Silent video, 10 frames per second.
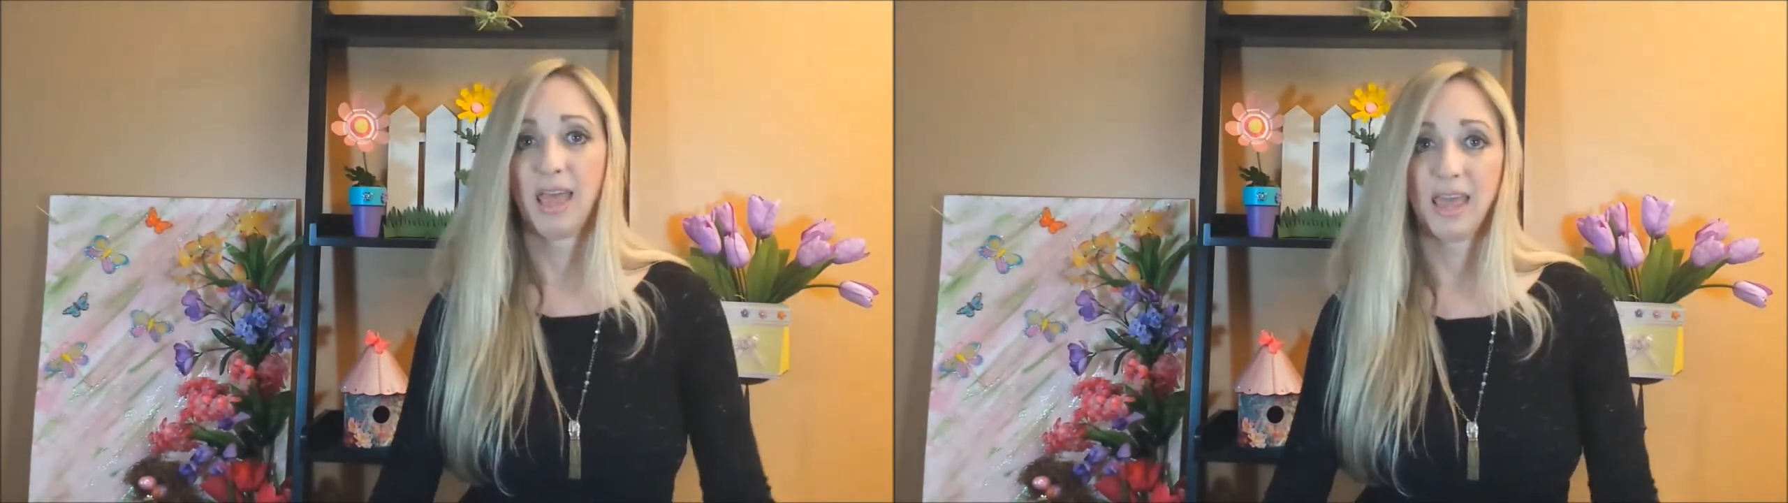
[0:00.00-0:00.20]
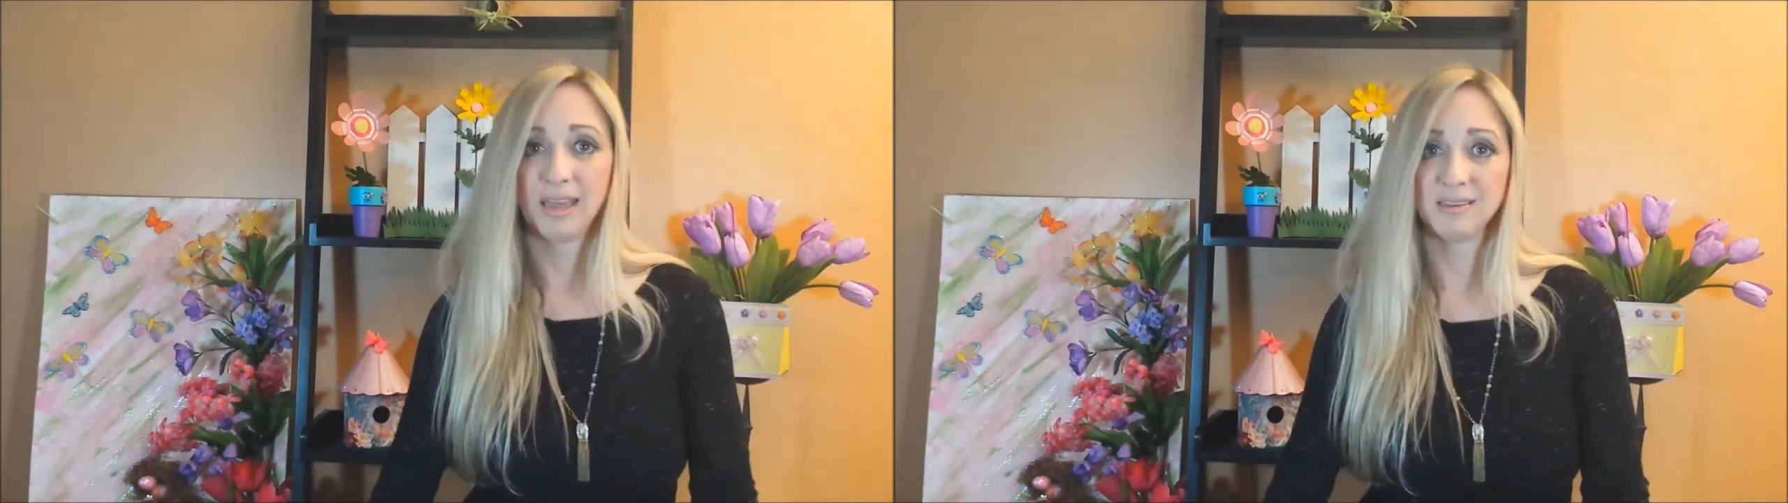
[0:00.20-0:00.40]

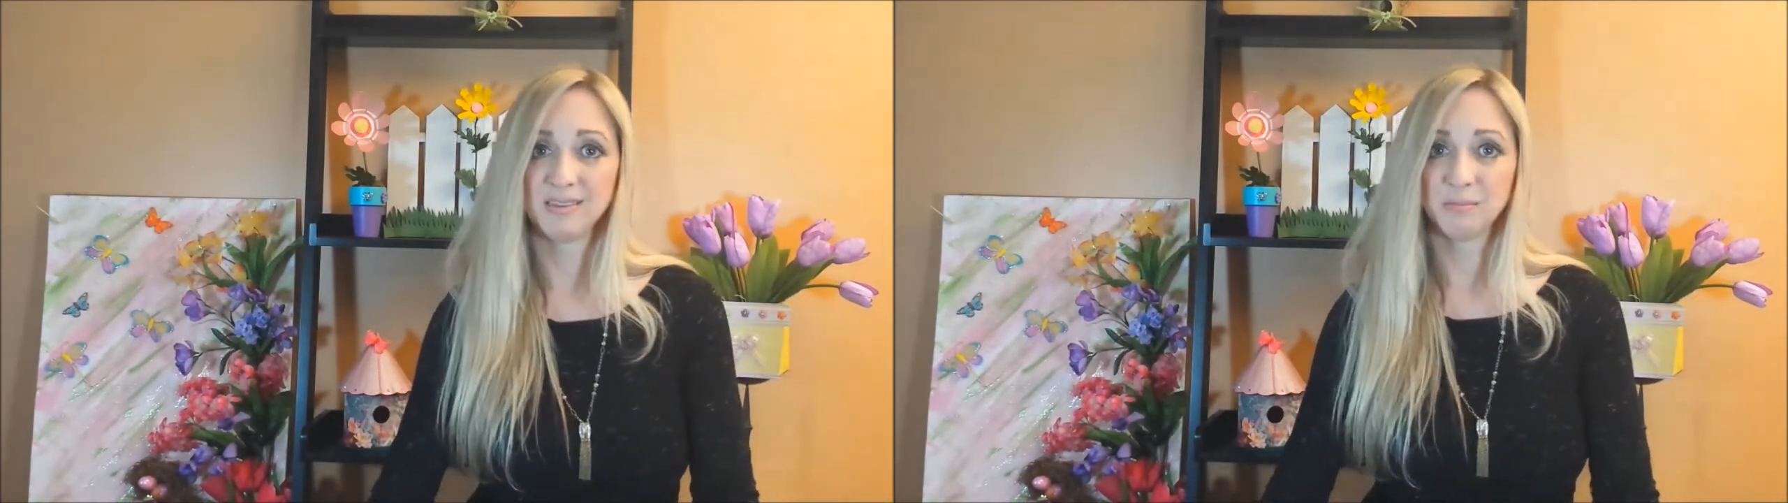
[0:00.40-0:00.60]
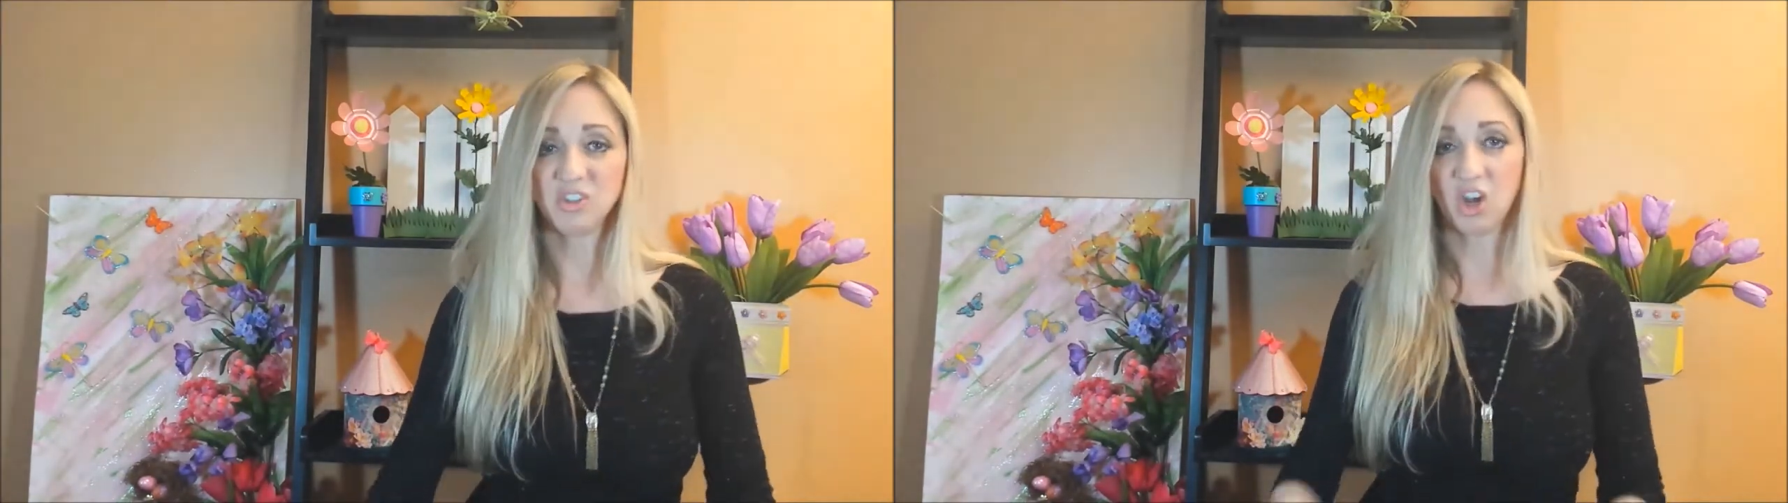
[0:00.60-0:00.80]
And
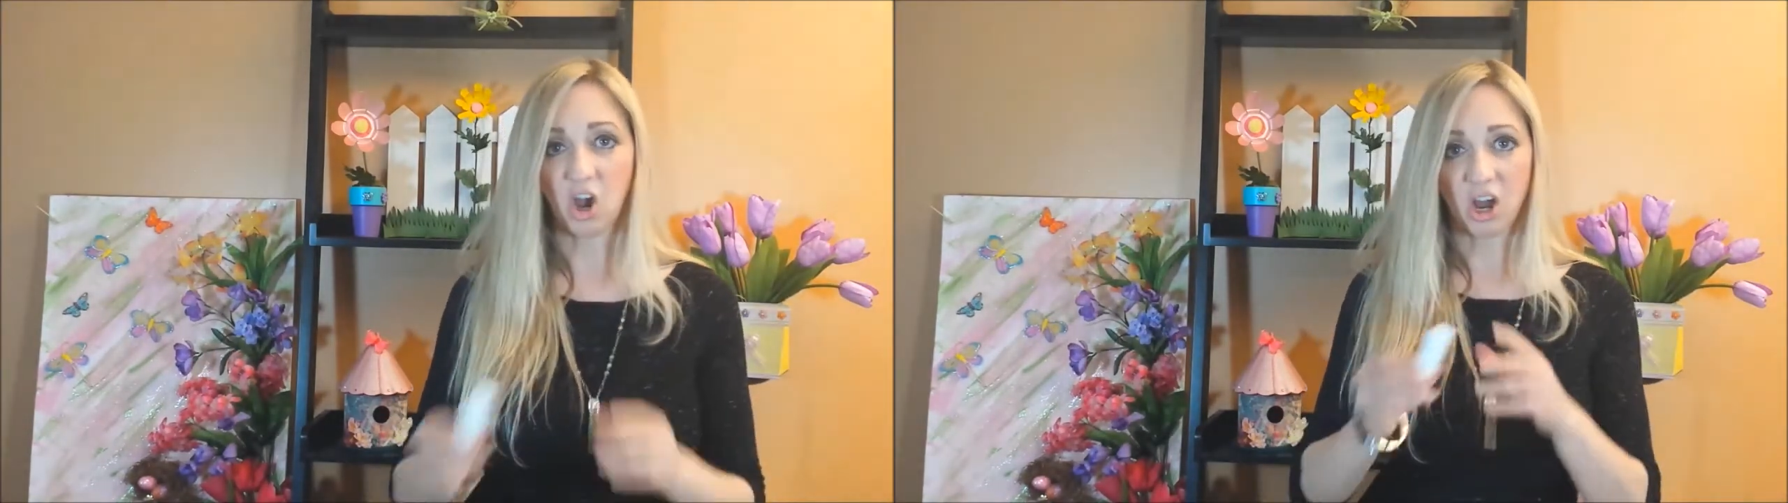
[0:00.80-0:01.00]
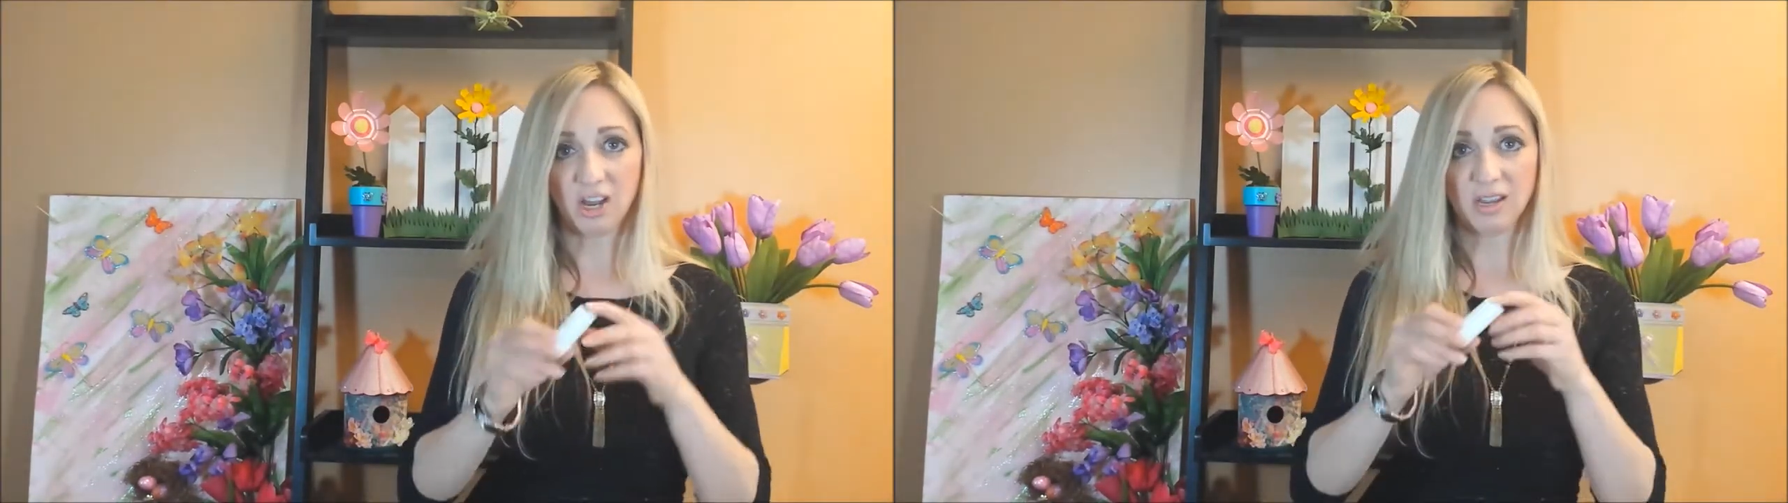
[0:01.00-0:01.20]
some
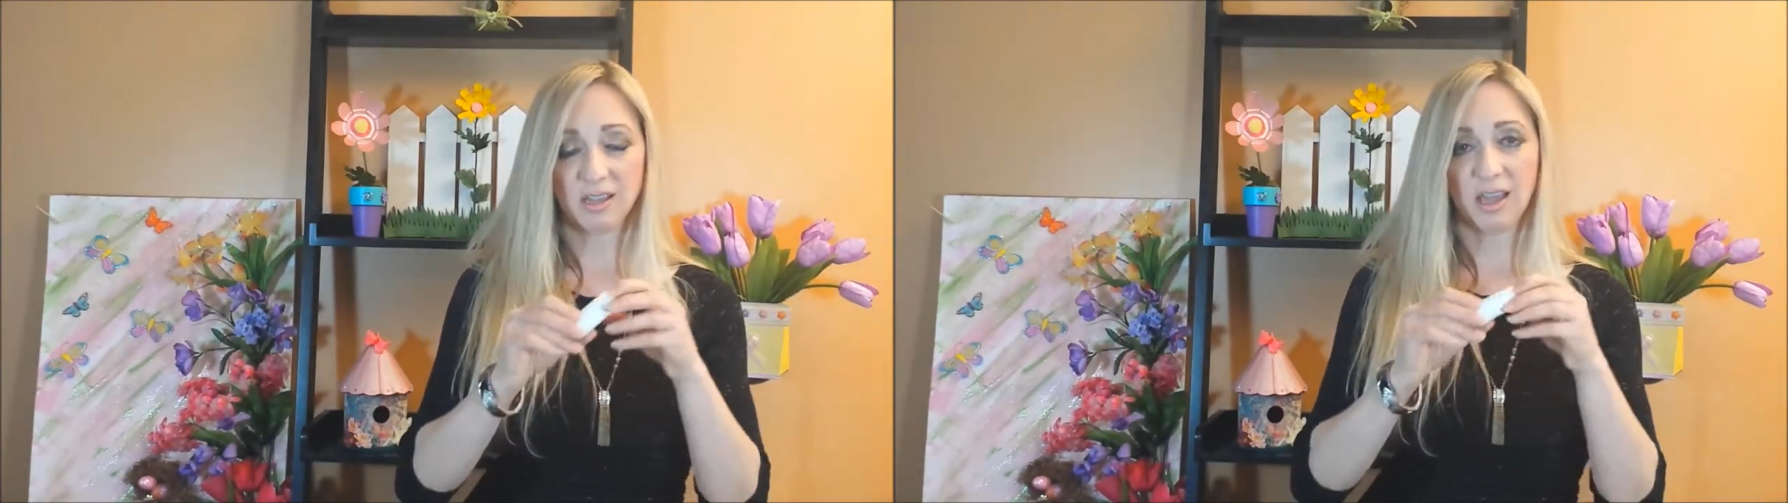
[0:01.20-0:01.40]
chalk.